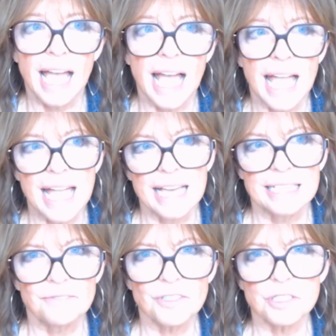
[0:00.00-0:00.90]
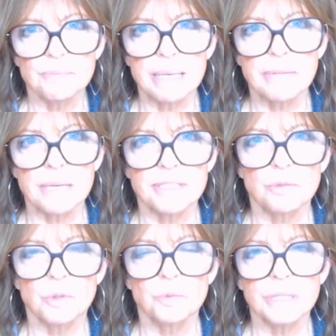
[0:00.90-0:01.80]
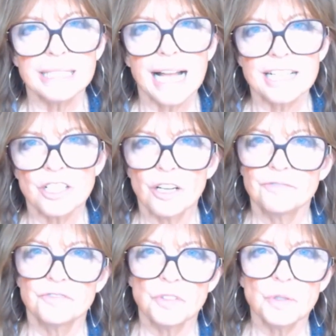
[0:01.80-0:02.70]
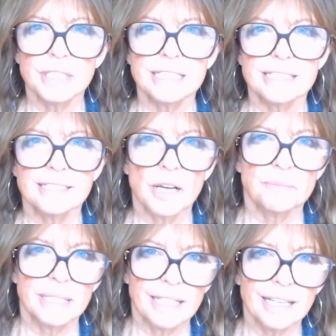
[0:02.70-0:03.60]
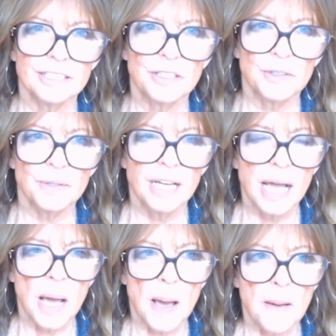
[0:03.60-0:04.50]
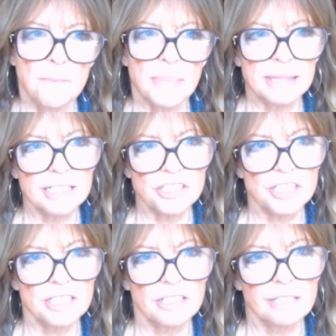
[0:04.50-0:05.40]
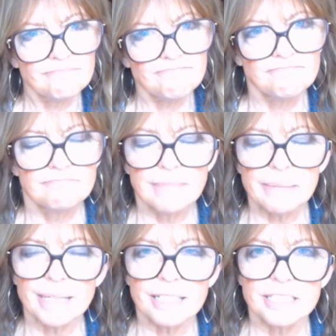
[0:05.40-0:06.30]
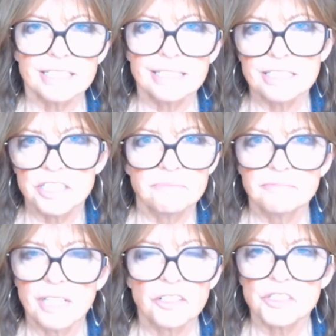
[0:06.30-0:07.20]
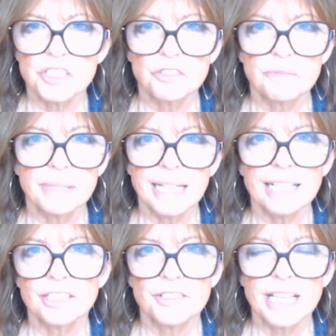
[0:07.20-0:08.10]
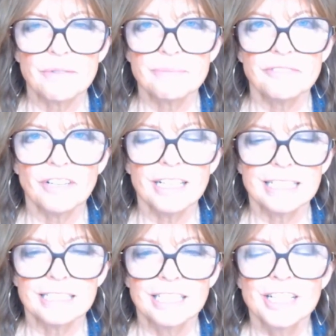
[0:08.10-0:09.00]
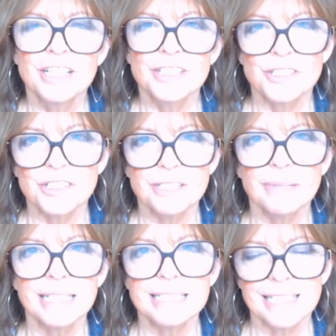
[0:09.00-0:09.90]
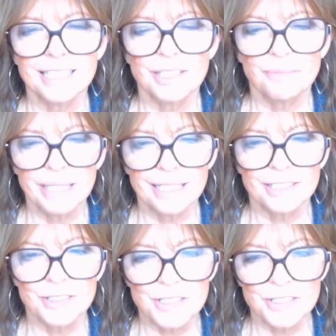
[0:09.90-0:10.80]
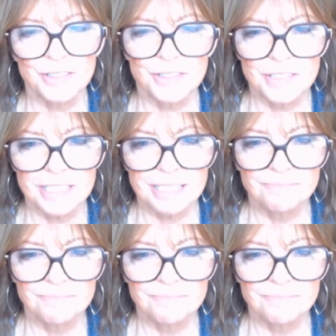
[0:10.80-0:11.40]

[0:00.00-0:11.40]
And at first my mom said, well, really, I taught voice, not piano. But then she thought, maybe I could teach younger children piano. That would be fine. So she began taking piano students.